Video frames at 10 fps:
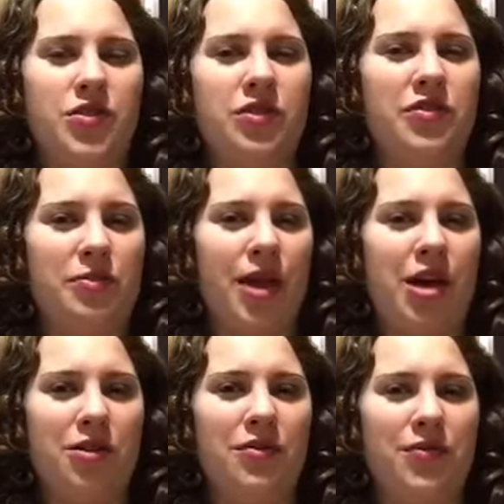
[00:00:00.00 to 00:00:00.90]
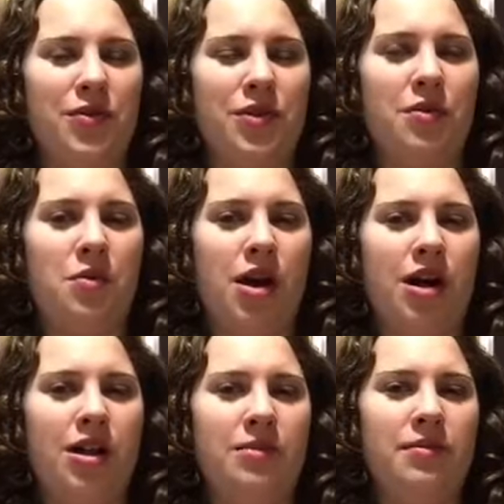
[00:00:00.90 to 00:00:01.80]
struggle for power for a
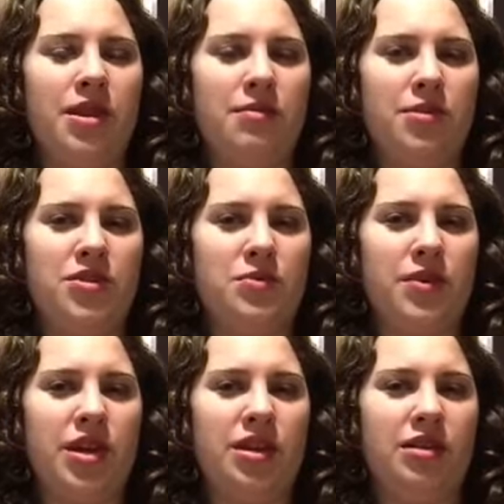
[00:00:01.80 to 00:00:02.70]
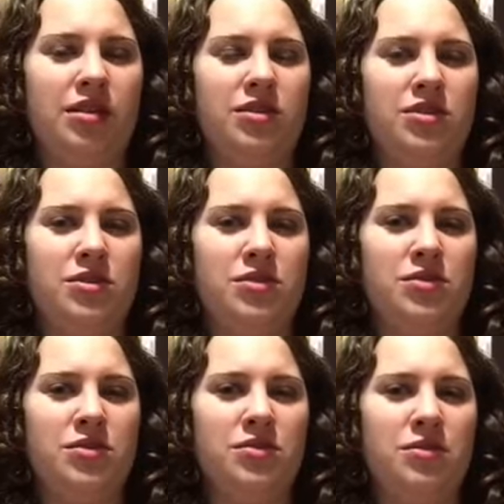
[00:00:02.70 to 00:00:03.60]
while between the
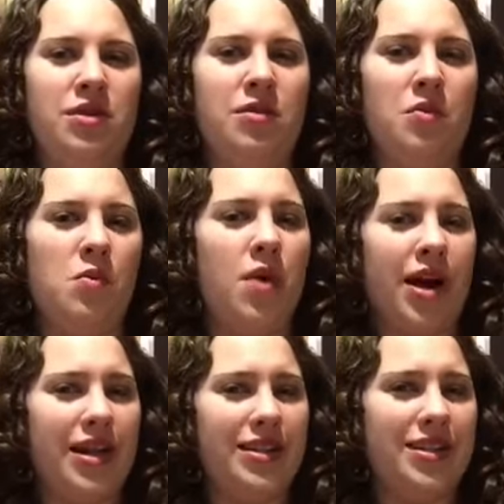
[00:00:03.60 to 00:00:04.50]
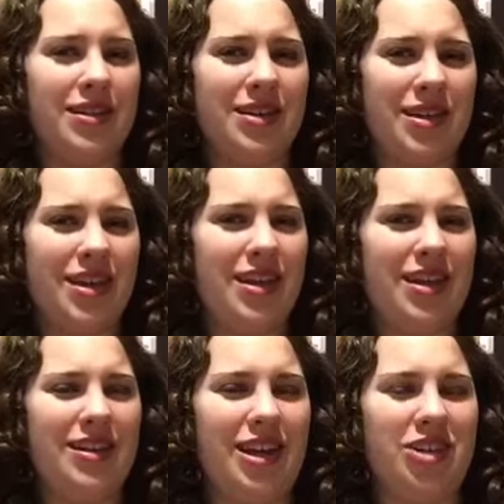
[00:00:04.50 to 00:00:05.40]
two white
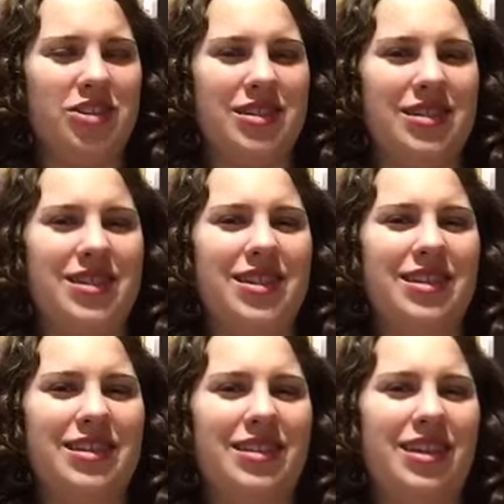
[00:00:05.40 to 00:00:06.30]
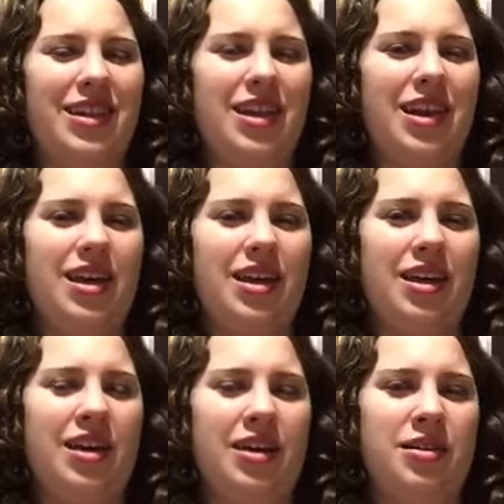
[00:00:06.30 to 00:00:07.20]
nations.
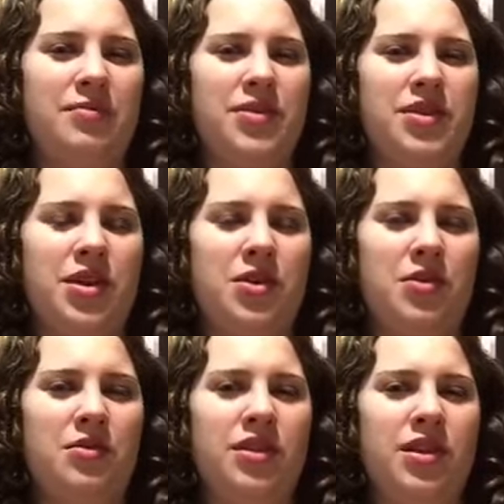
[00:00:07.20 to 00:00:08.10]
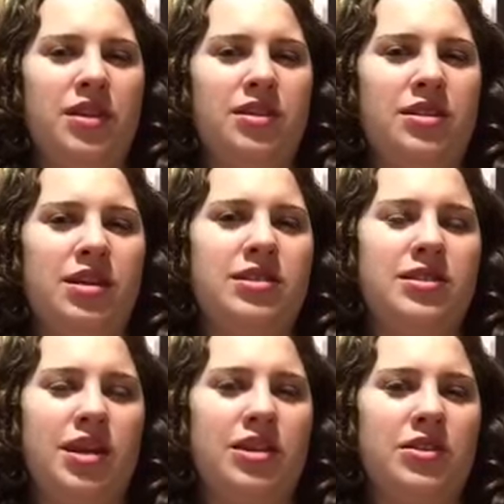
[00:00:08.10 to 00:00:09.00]
So the Dutch
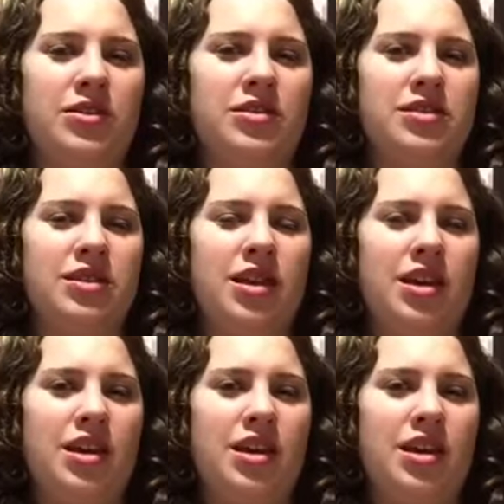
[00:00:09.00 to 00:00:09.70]
settlers